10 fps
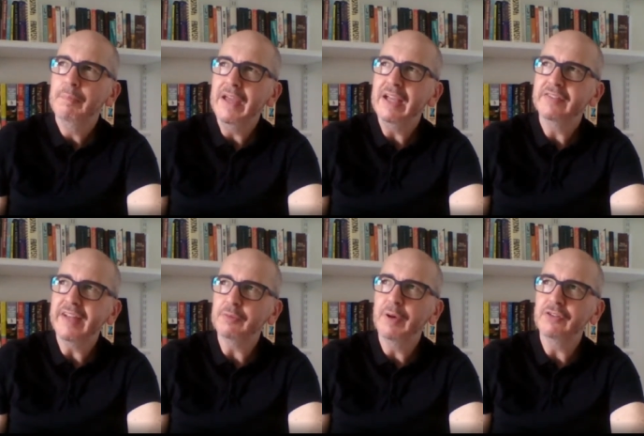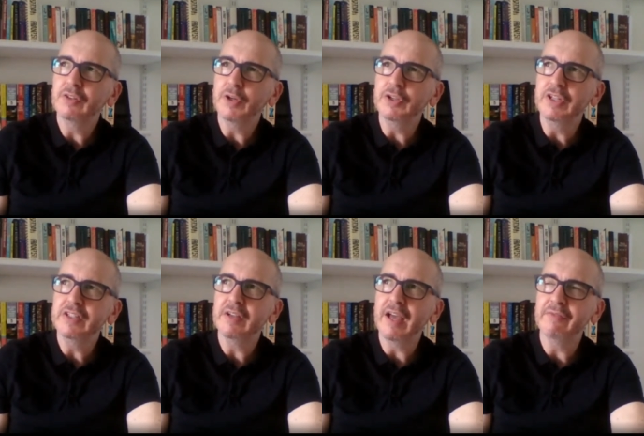being a salesperson as well, you
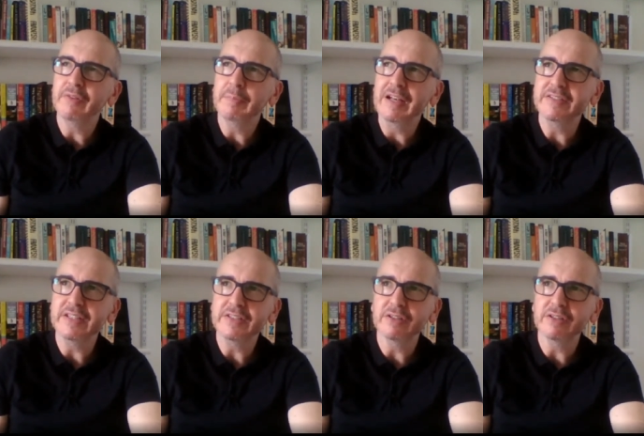need to have the ability